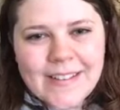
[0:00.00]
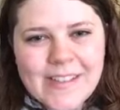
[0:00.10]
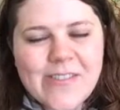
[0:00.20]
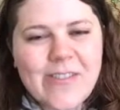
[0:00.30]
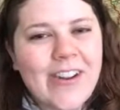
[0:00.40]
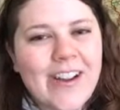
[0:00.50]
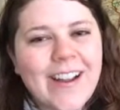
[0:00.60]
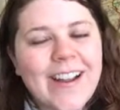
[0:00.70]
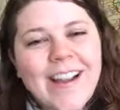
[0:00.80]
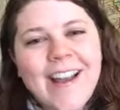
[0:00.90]

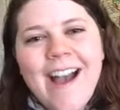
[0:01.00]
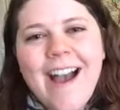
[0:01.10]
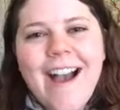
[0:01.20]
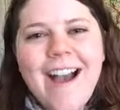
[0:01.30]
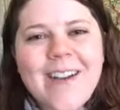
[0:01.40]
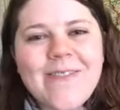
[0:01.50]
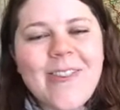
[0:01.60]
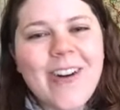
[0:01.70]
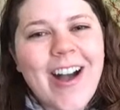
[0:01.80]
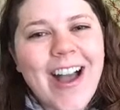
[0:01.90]
Sure.
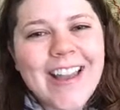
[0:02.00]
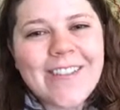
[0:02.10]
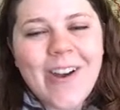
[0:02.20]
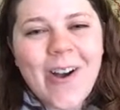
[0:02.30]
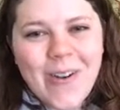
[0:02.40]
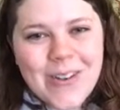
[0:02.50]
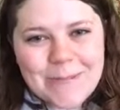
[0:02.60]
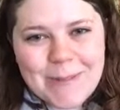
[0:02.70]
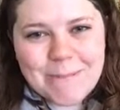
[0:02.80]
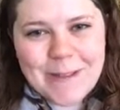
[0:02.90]
Well, I have
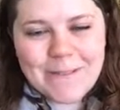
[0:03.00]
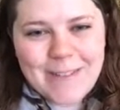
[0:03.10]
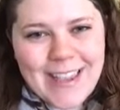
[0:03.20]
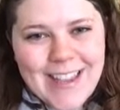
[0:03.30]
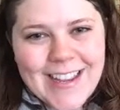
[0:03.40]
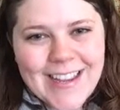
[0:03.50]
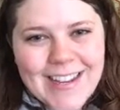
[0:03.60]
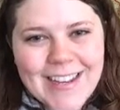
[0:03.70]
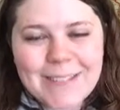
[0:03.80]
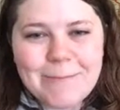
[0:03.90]
always been a big fan,
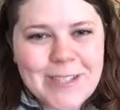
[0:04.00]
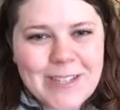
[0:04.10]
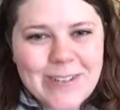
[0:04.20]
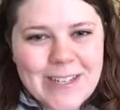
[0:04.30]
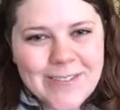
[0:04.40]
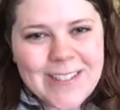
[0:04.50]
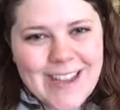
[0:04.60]
especially when he was